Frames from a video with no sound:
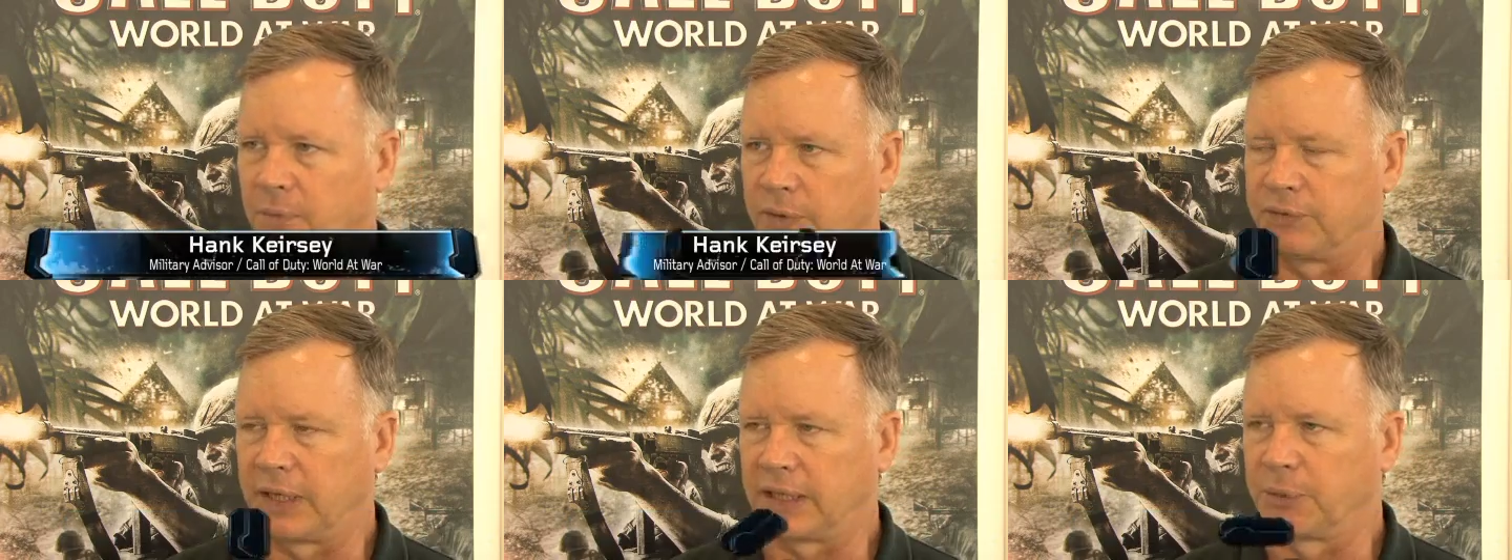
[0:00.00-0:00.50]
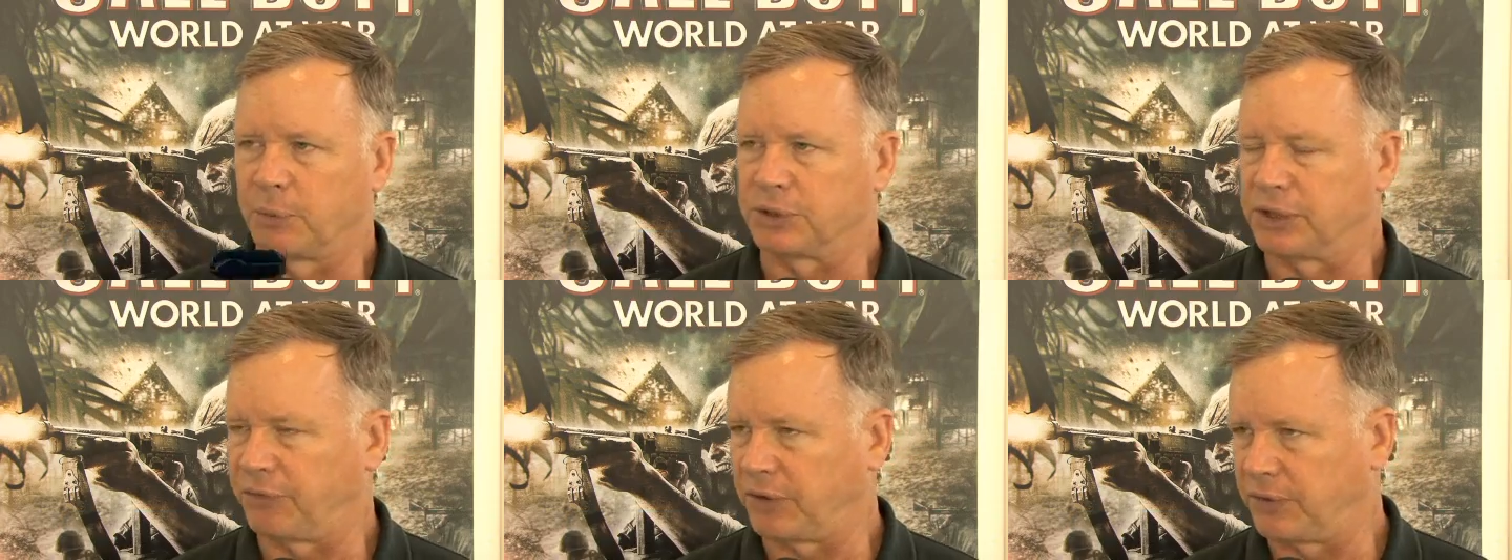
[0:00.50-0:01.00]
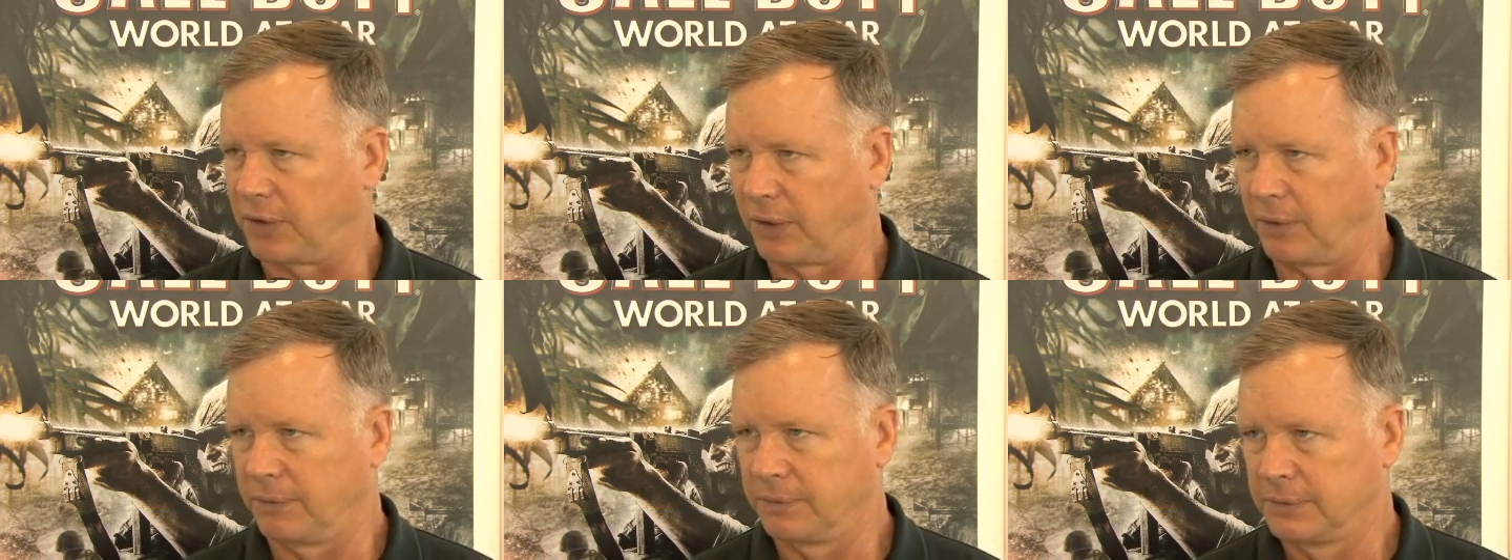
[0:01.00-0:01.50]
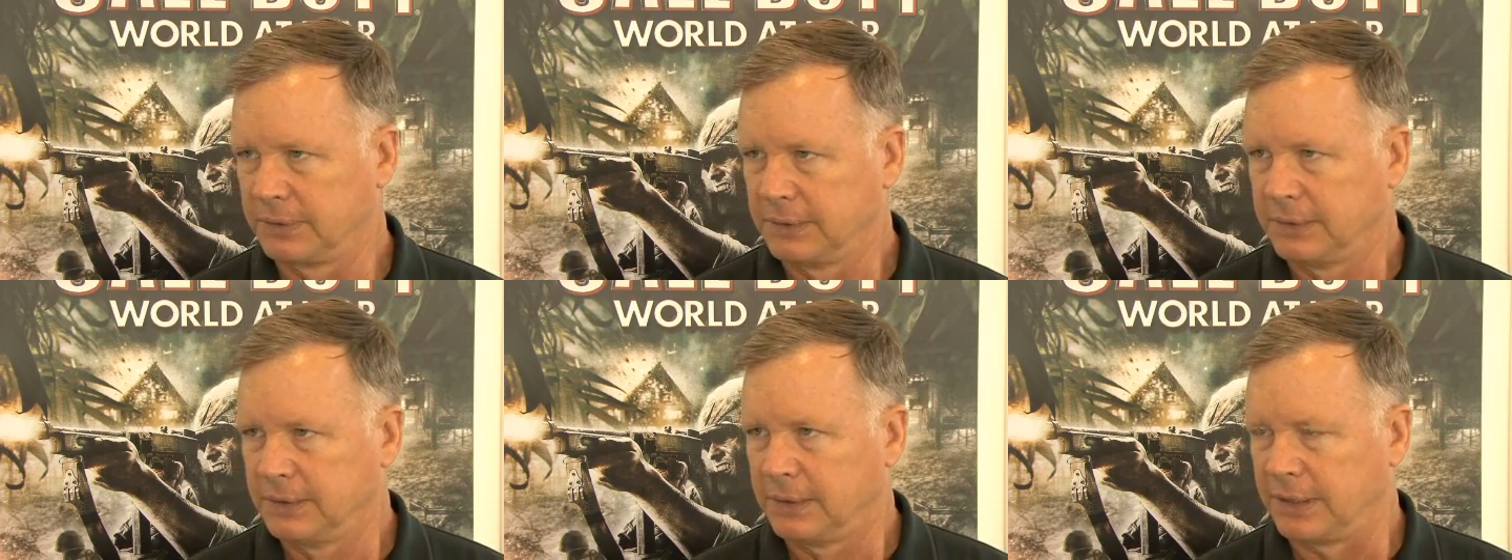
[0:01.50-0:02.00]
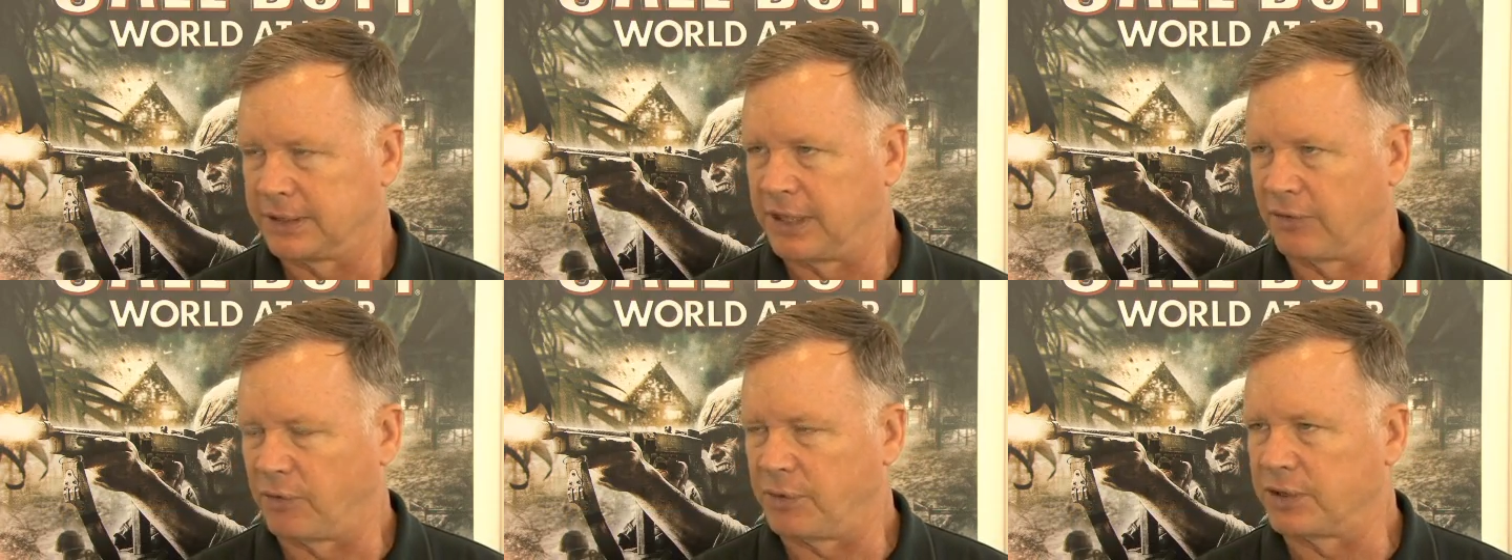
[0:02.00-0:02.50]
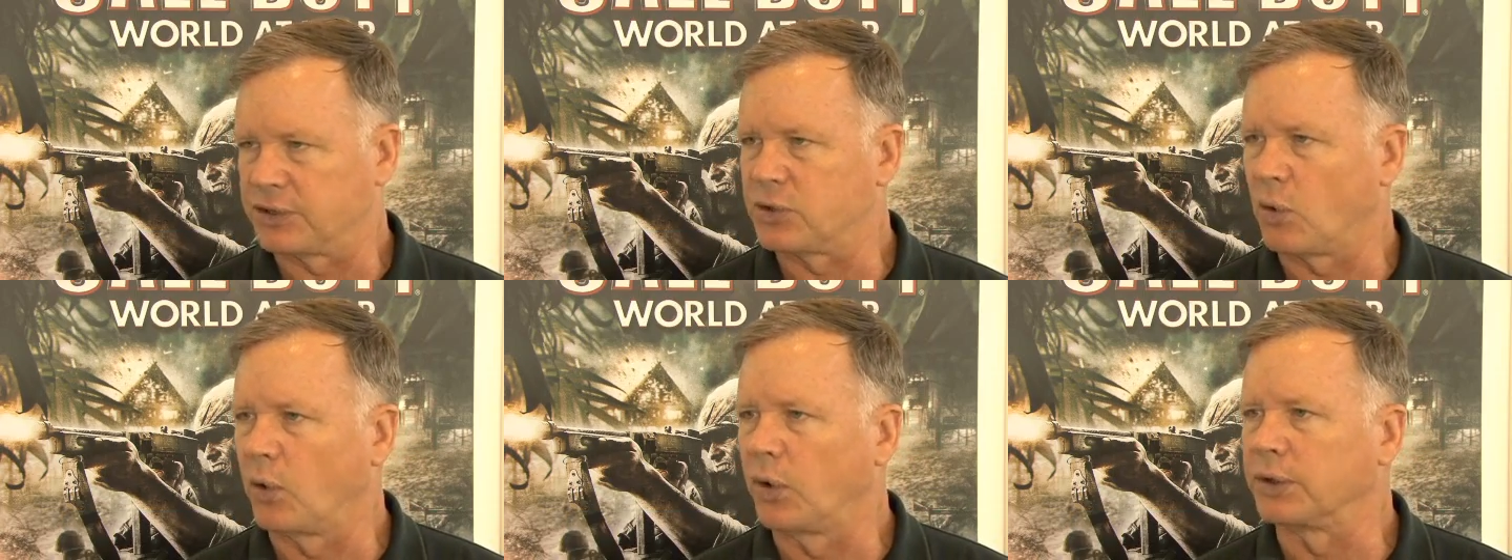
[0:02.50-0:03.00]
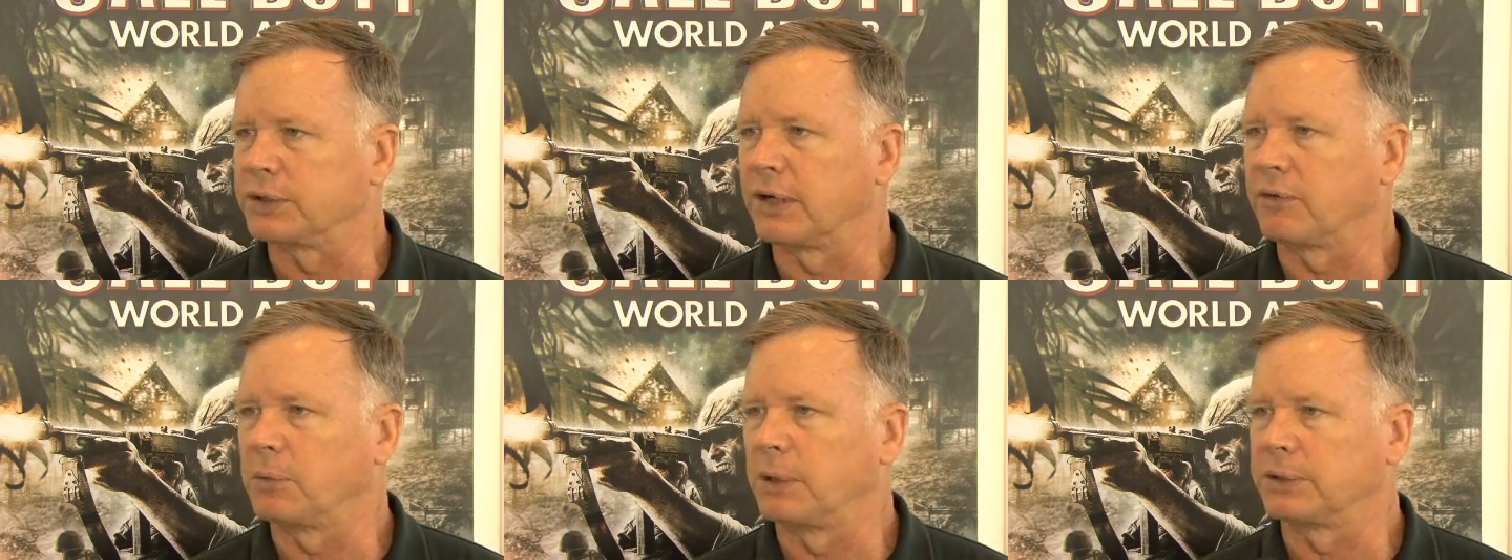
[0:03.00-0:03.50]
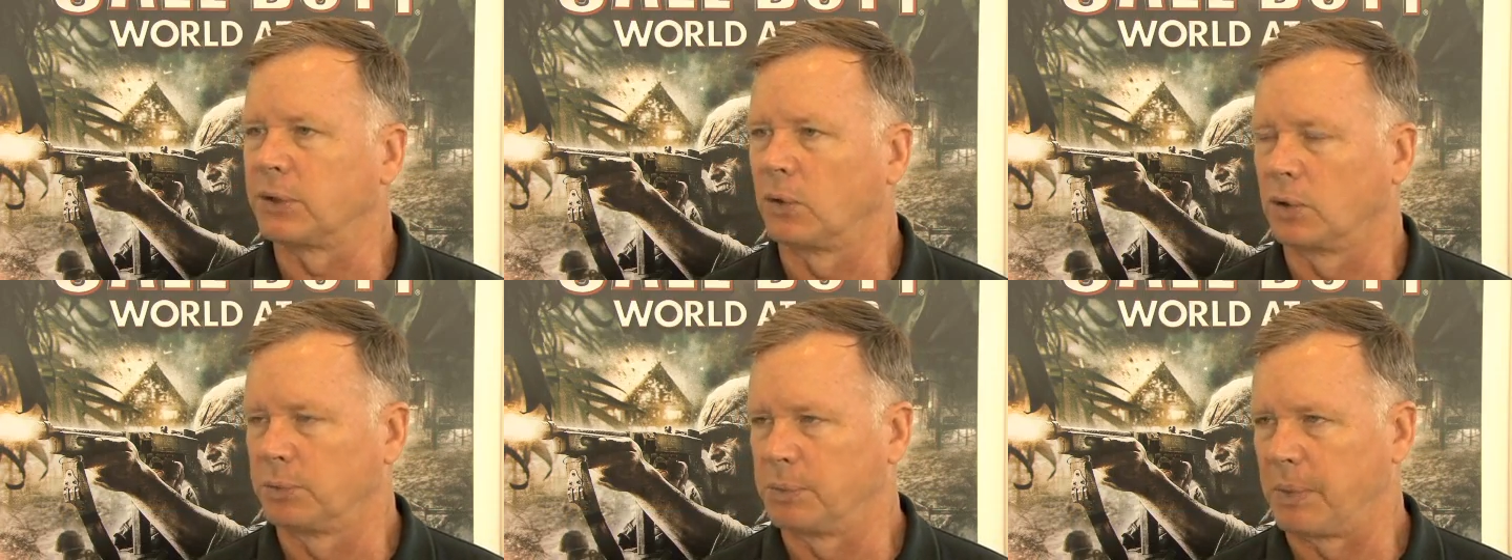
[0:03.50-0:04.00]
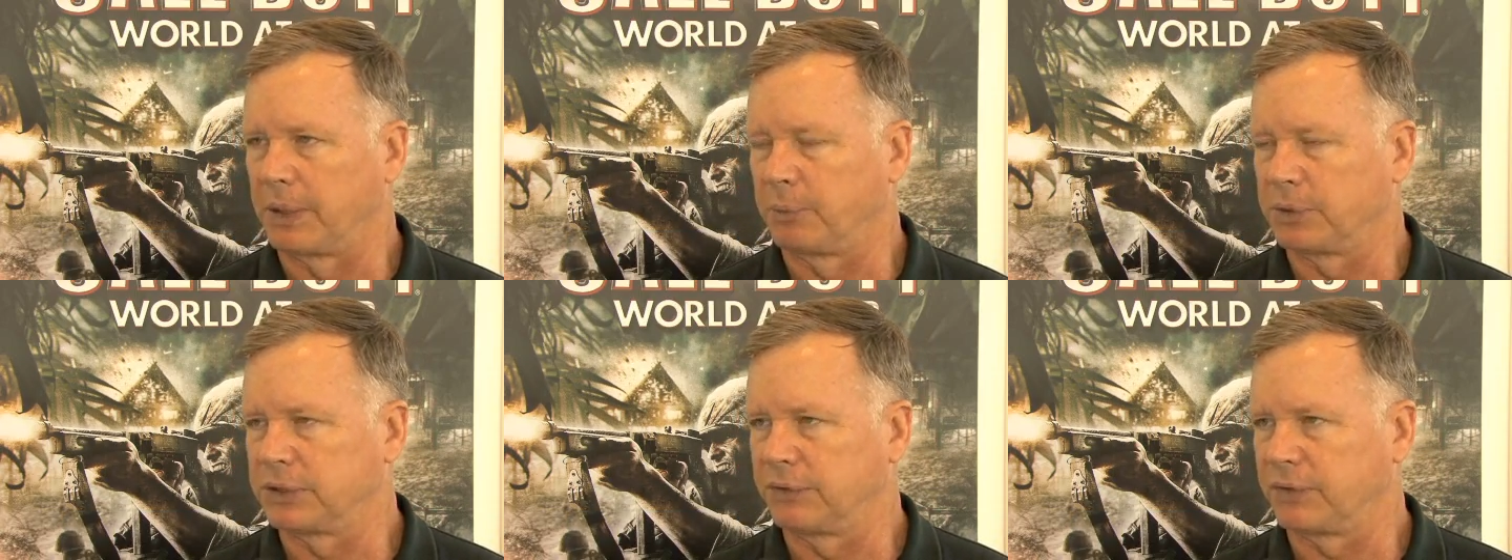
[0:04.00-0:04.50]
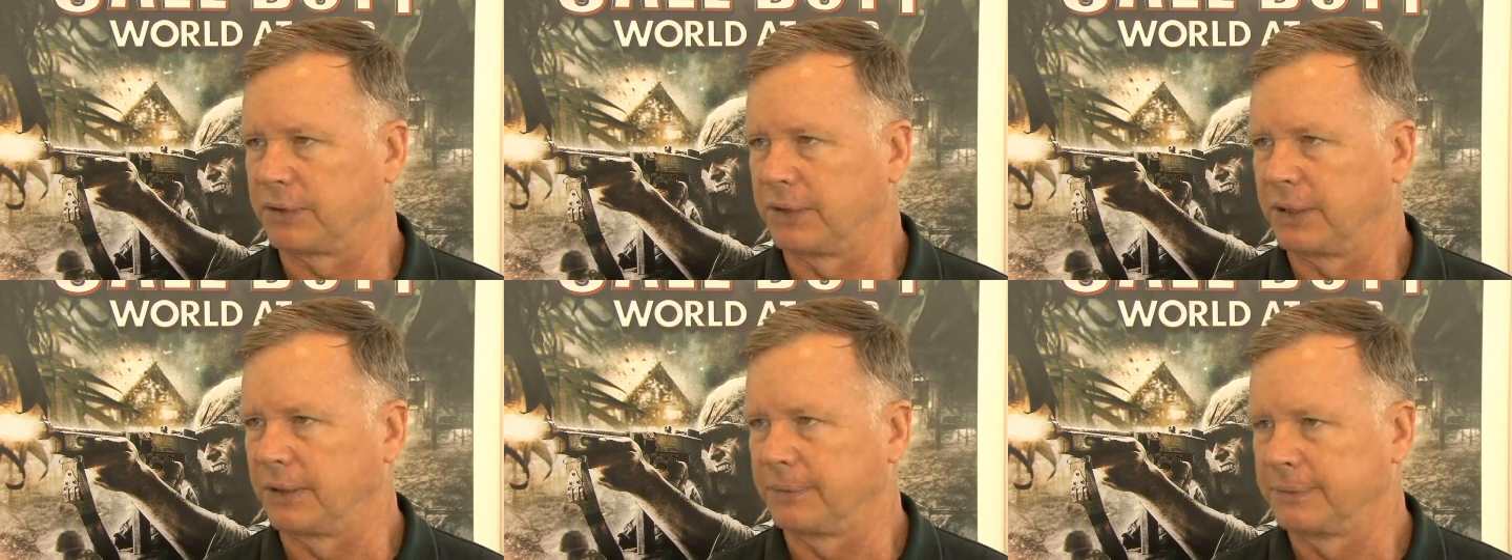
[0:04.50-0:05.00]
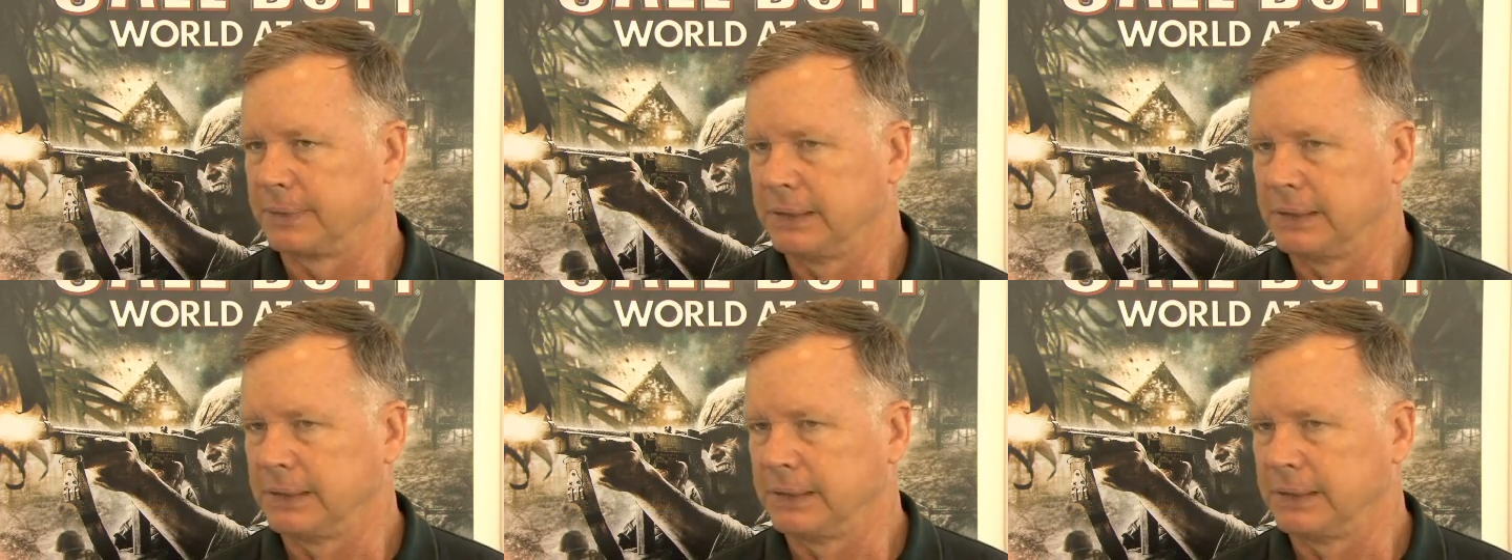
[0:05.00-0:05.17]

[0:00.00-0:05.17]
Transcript: We've taken a Pacific theater. The story has never been told about the Pacific theater.